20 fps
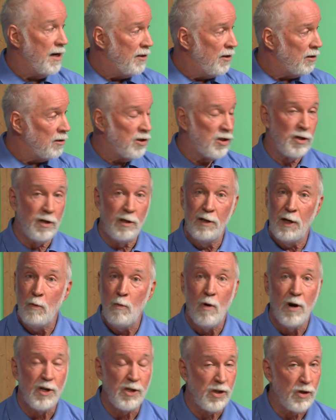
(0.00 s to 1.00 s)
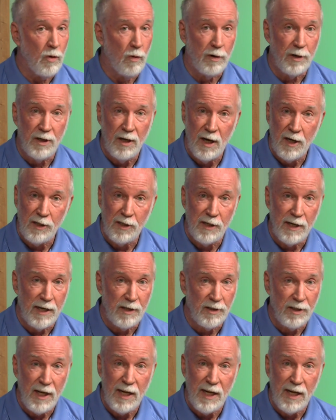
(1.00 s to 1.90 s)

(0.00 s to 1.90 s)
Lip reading: They want to score touchdowns.